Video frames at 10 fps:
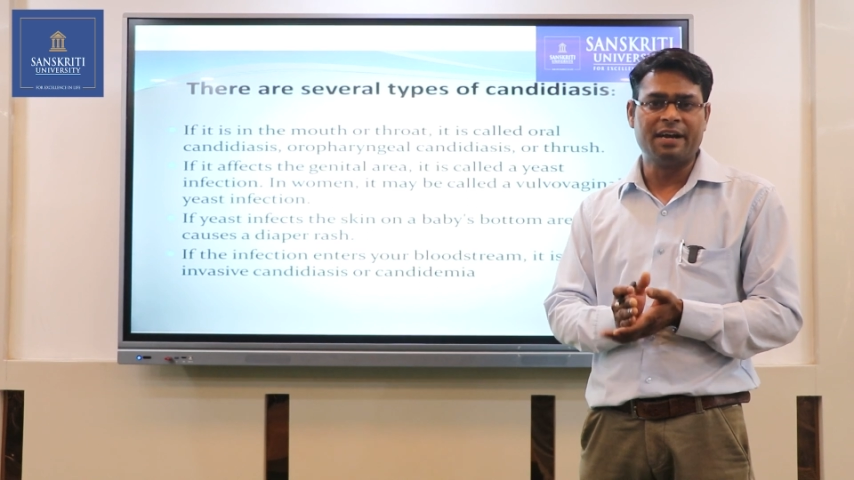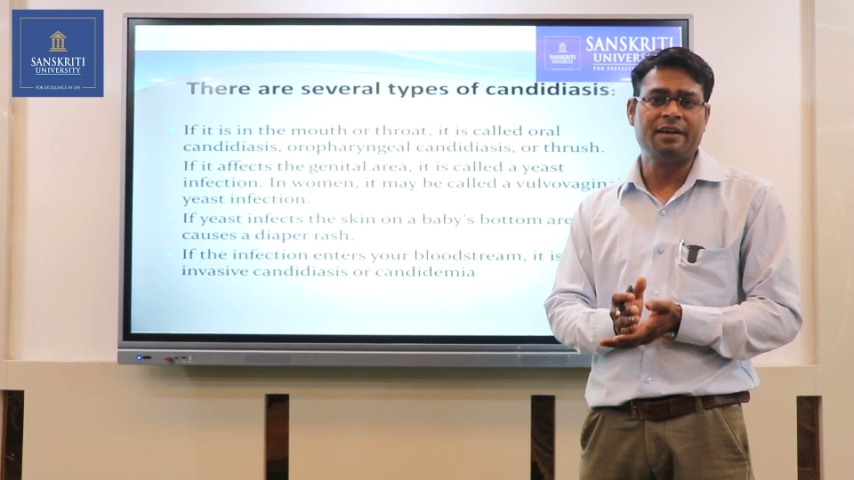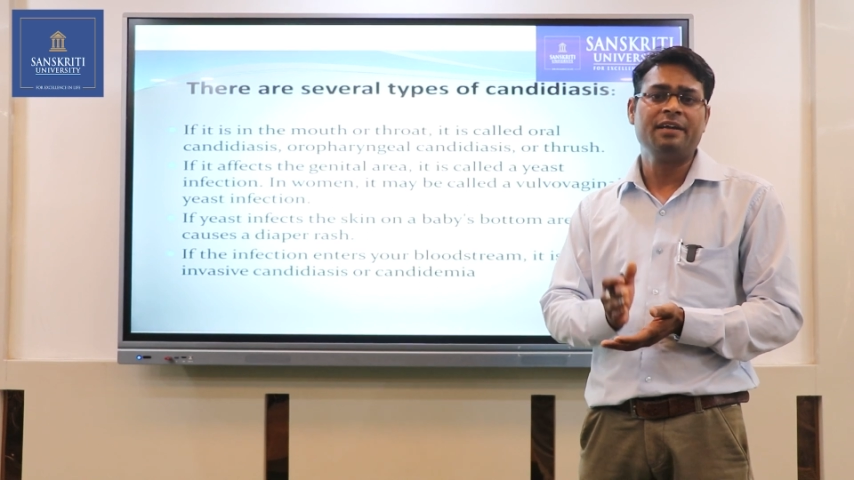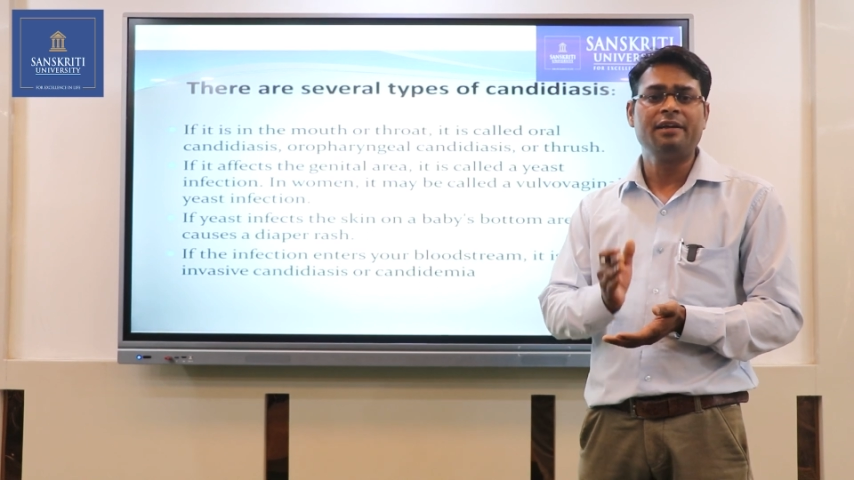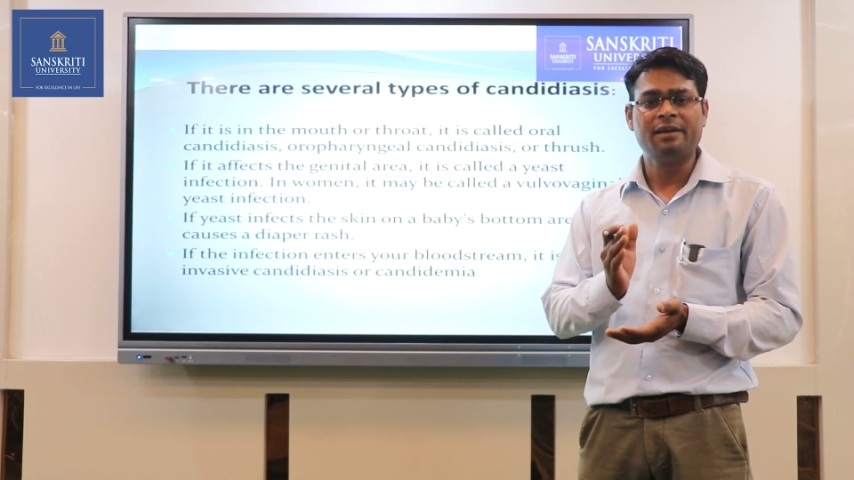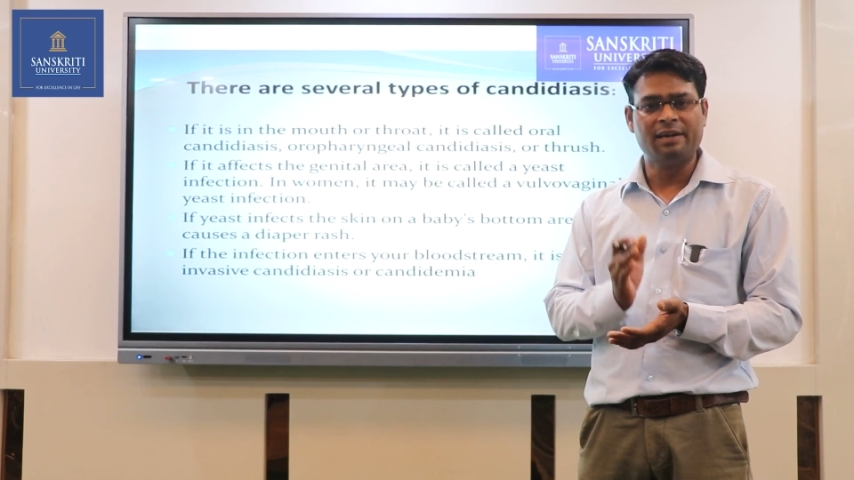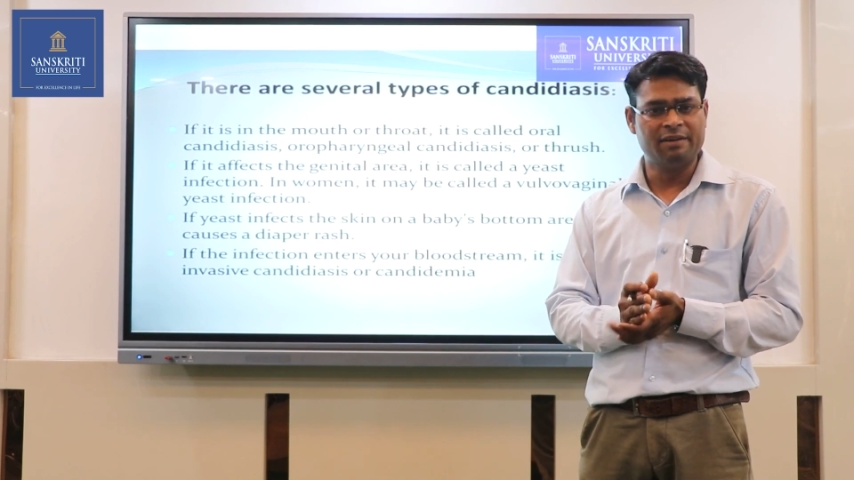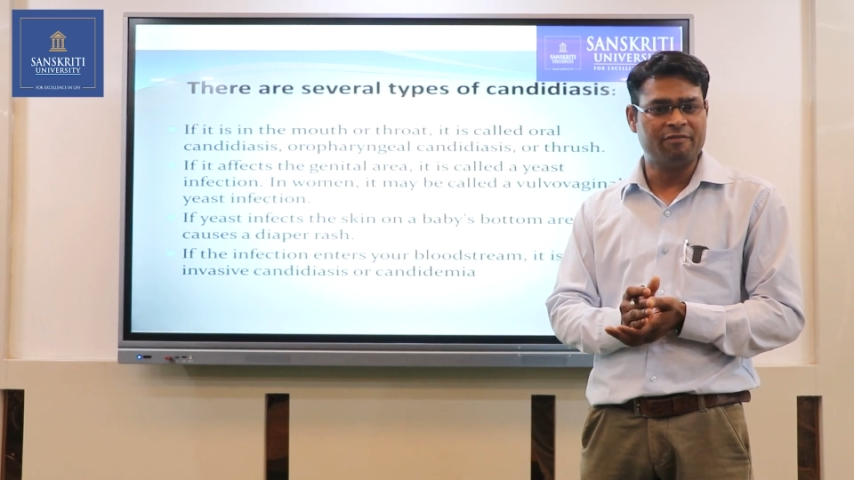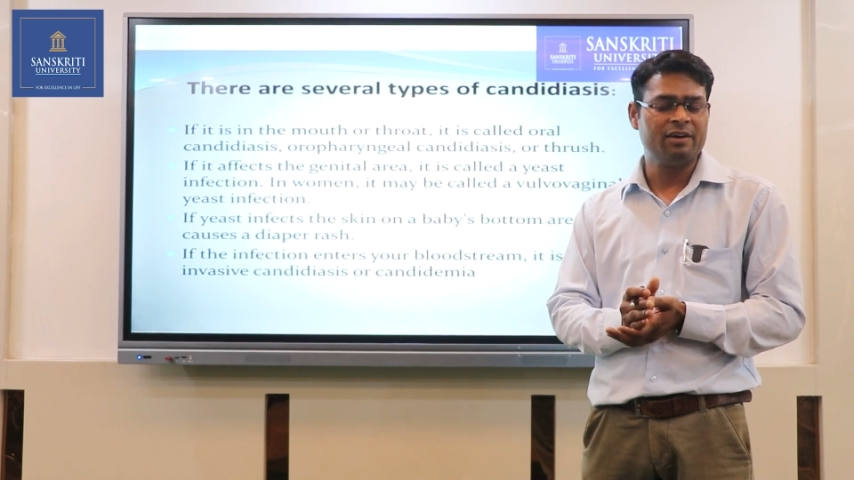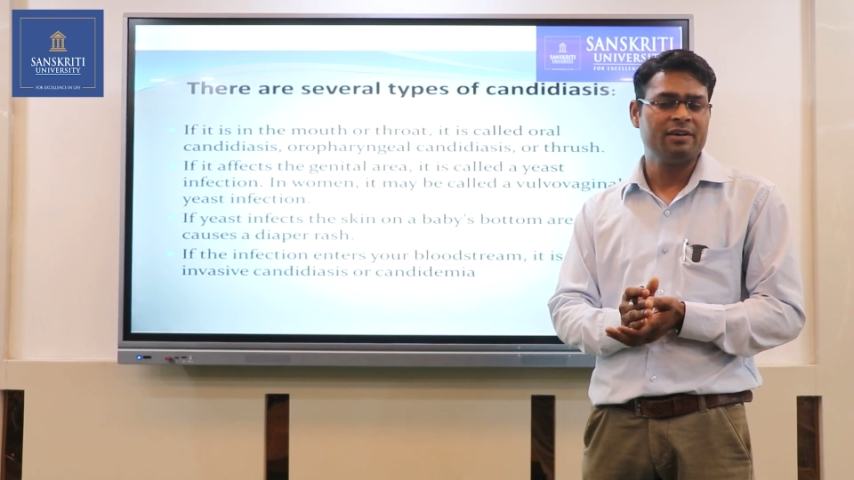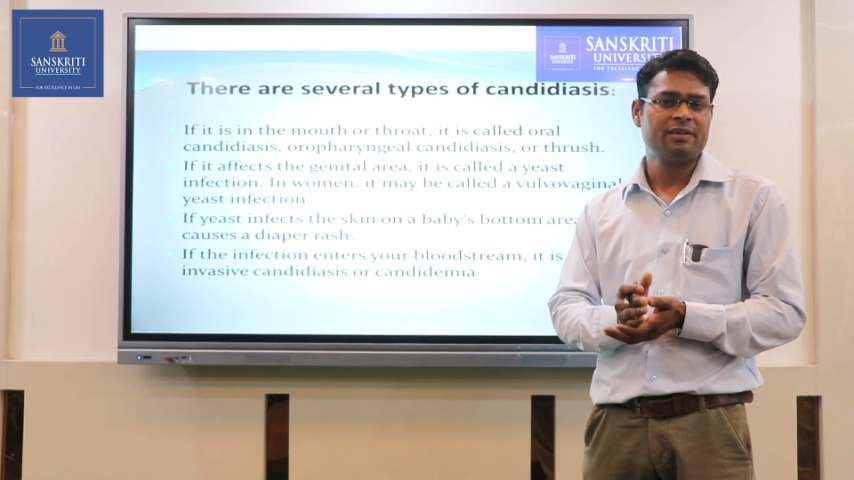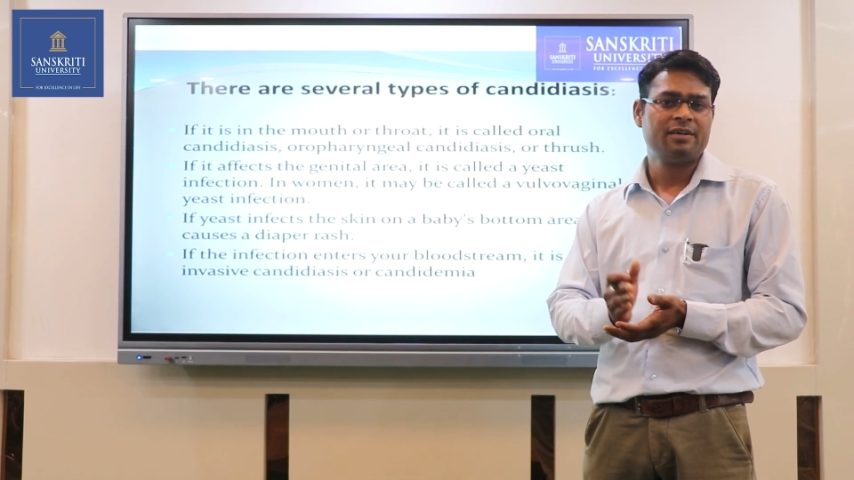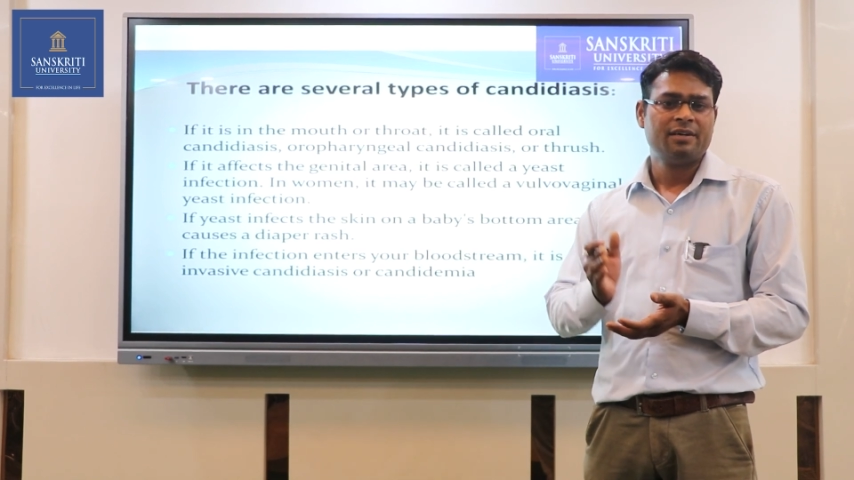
kidney, liver,